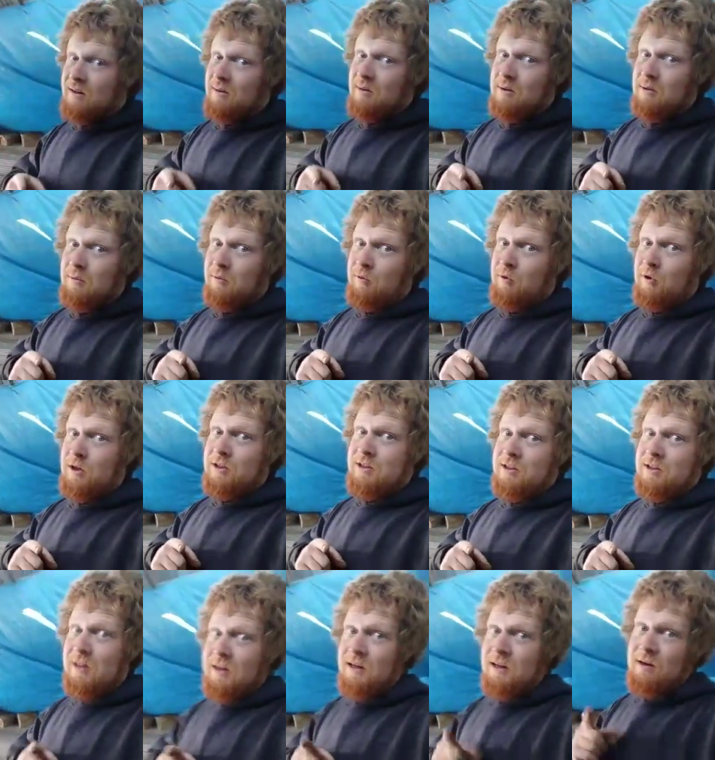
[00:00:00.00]
Before you
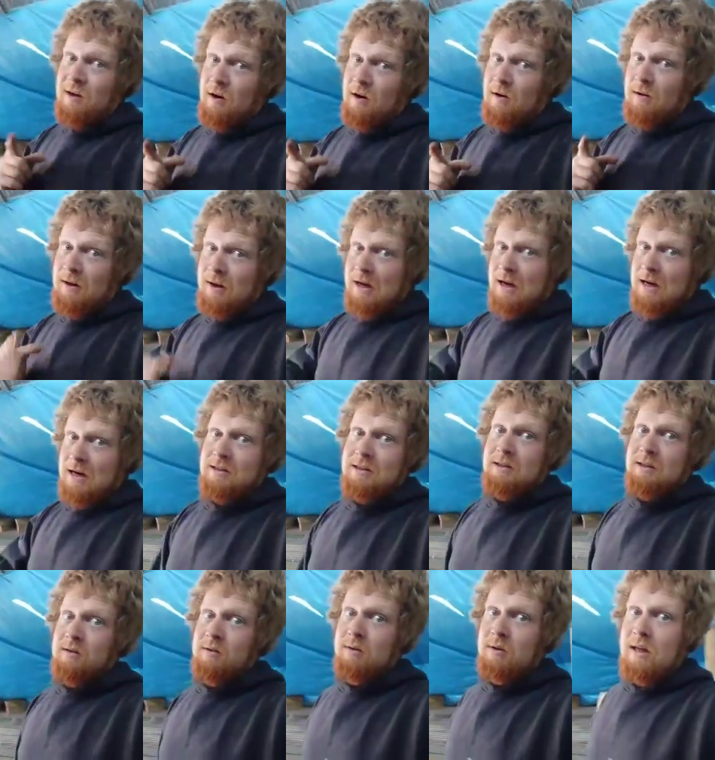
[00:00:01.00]
say it, no, the
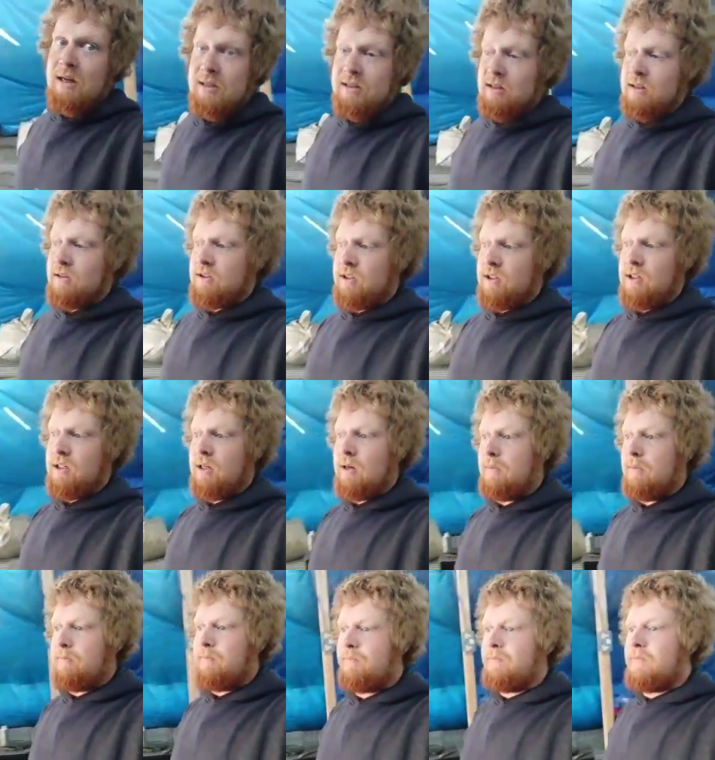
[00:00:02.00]
gasket and all that didn't turn
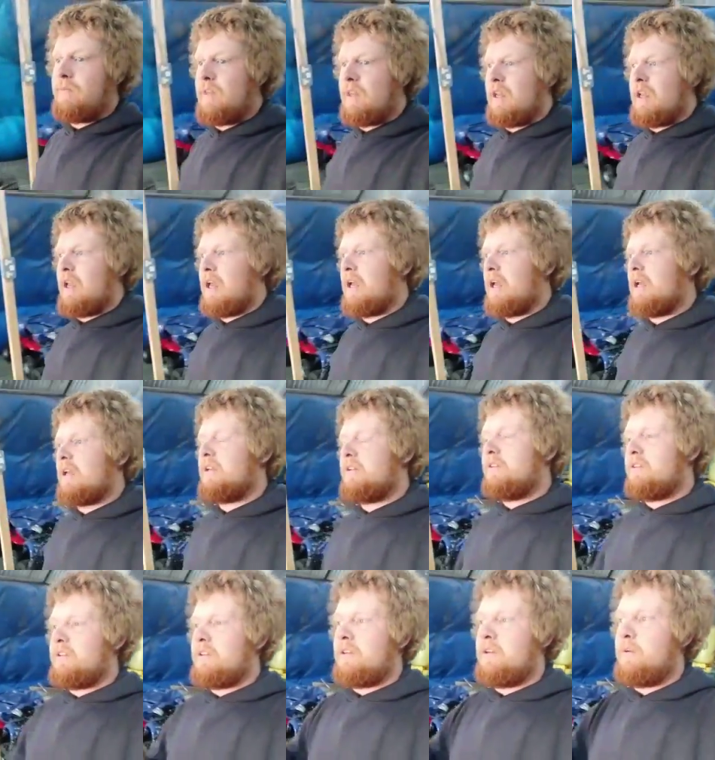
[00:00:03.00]
up,
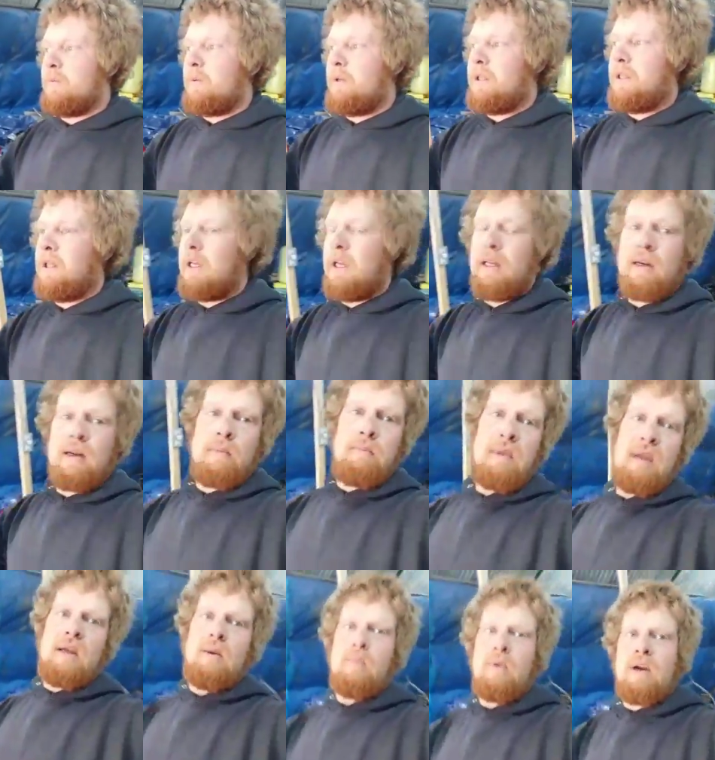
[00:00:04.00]
and we ended up
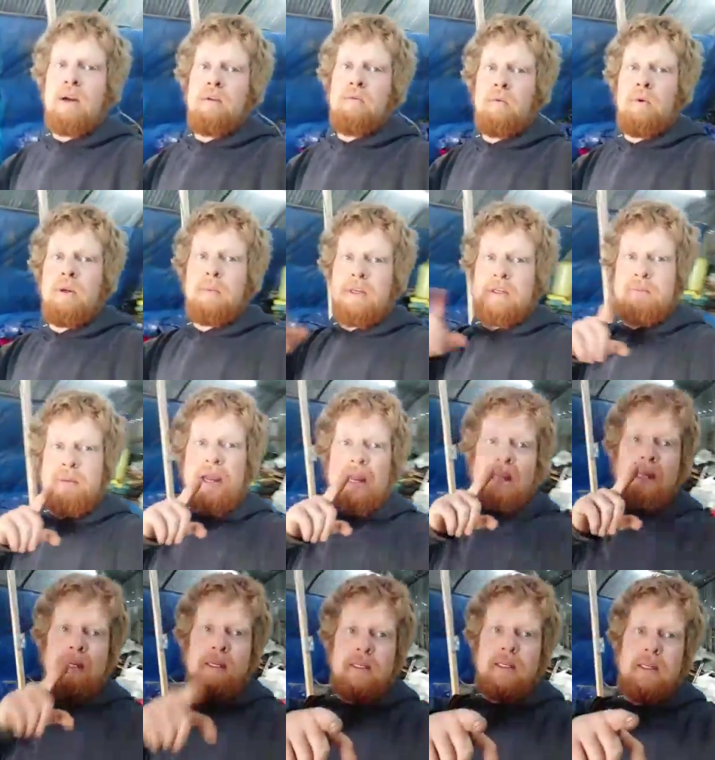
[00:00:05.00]
making one out of weetabix
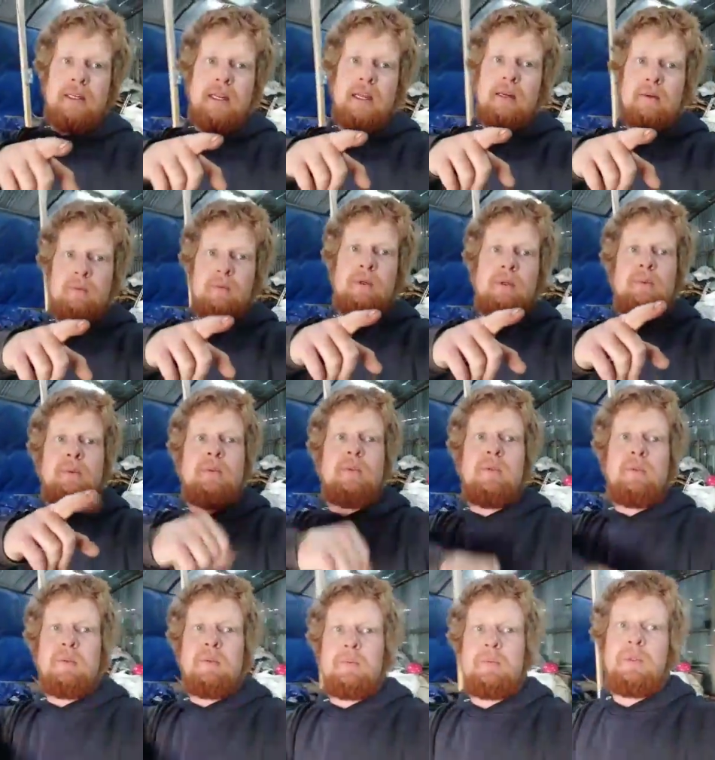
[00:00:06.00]
packet that we
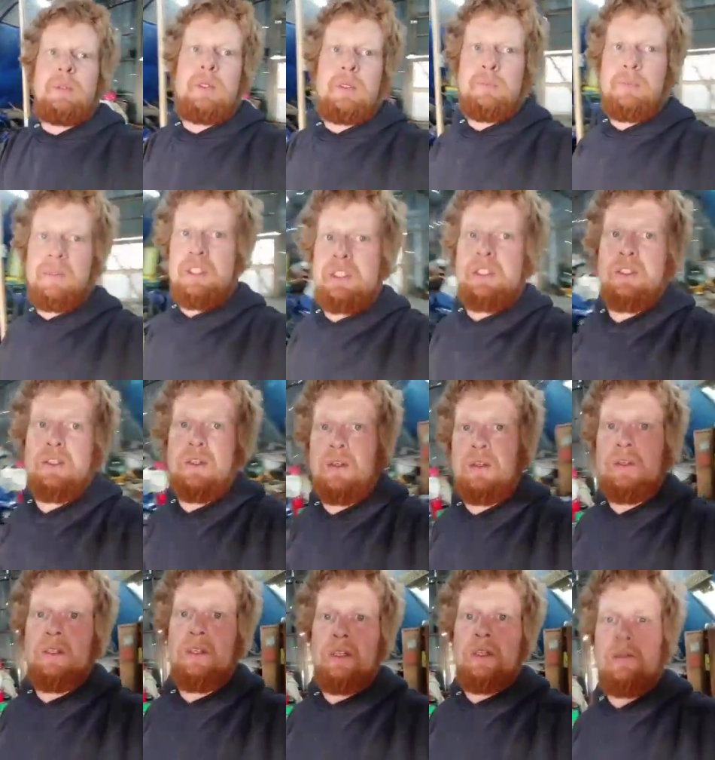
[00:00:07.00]
will put pictures
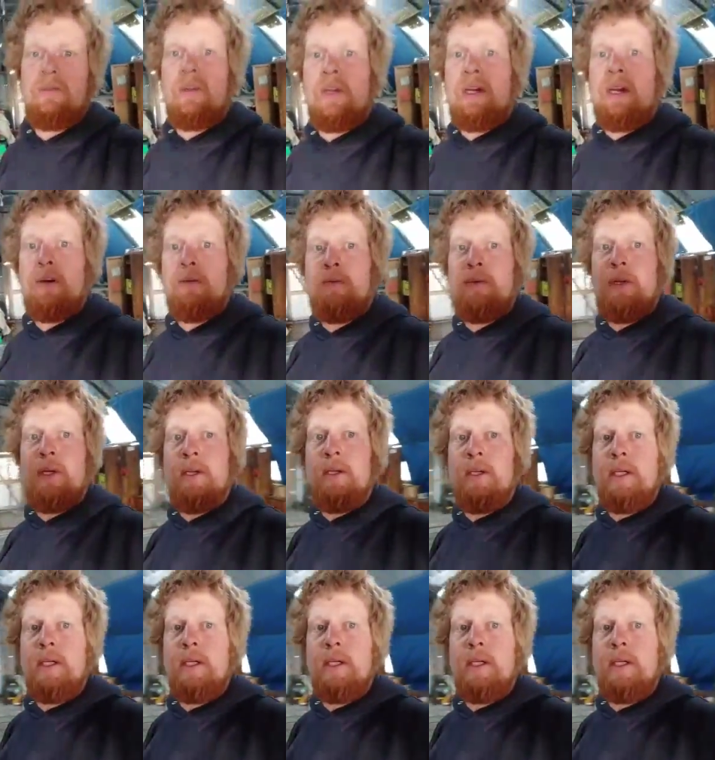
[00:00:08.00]
on right now for you.